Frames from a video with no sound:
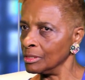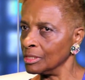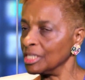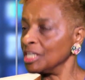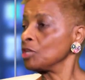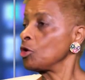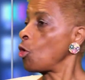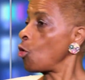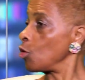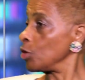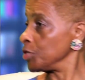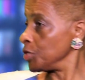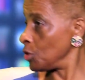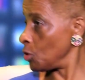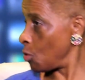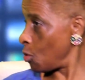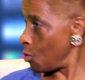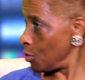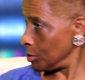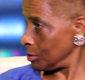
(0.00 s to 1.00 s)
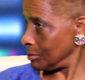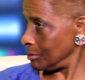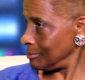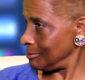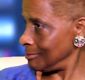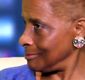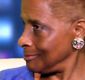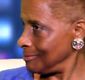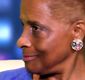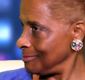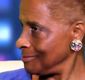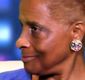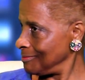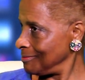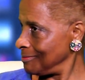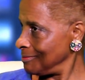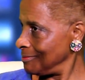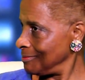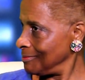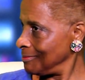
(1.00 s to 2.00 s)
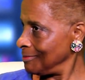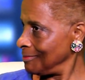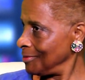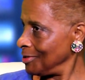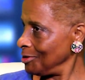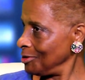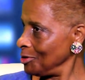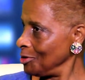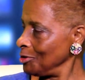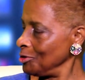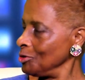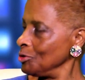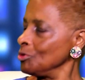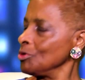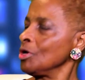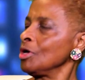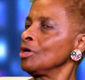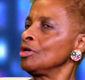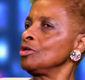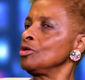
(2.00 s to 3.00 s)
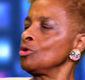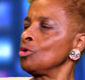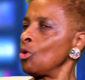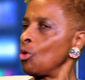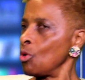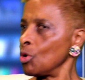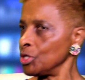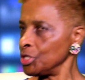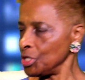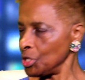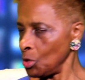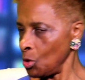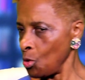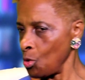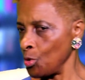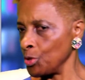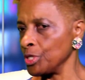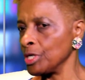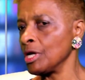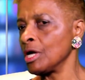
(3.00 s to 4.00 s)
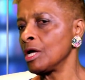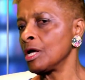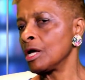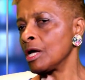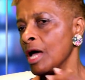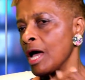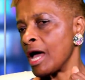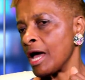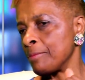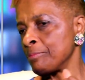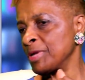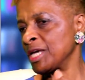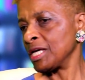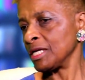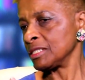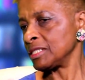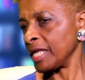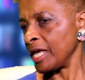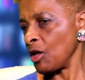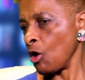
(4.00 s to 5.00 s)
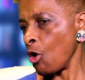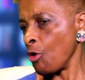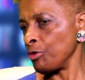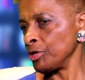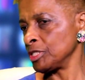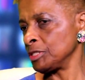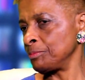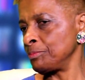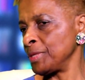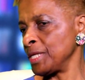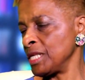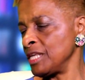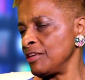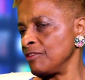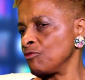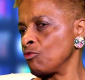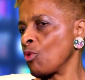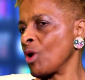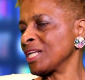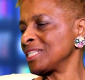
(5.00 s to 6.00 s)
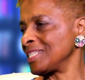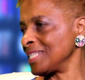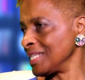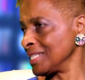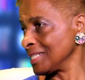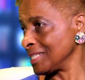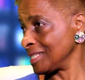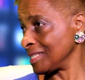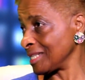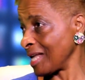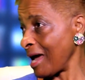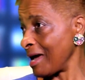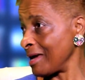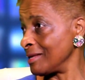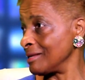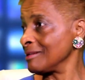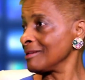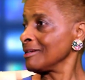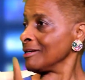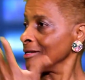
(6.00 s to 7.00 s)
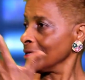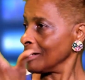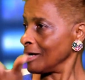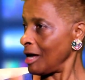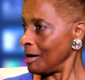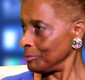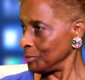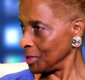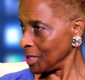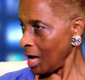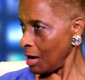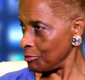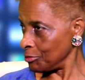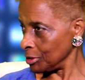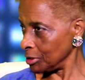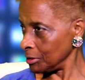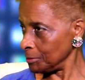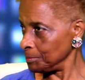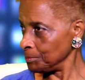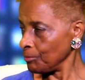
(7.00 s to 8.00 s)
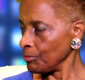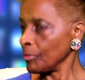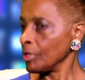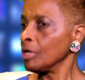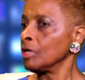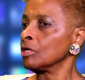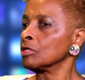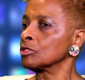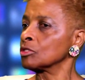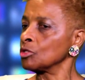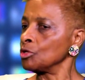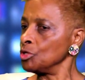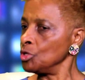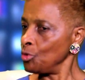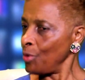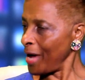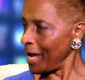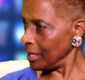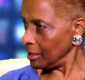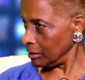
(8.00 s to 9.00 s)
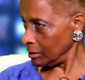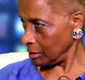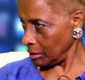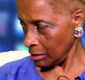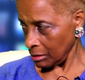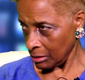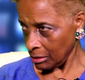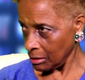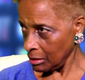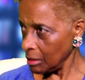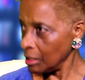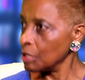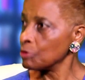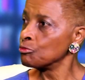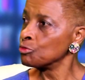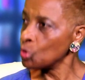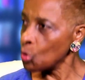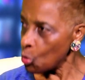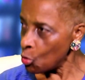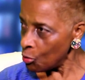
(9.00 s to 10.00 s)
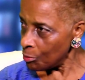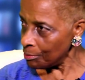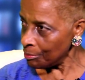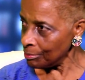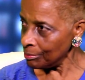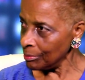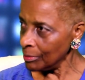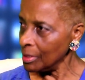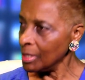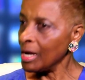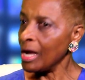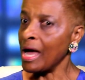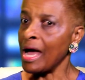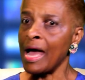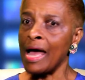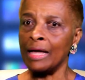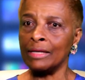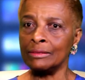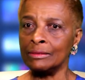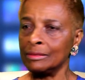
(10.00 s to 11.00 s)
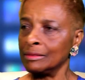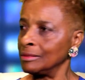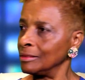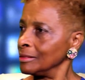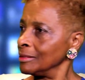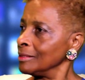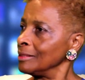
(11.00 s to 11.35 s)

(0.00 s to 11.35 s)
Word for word: can hold your own. Mm. You, you, you, hold your own because I always believe what's inside comes out. Mm. So you enter a room and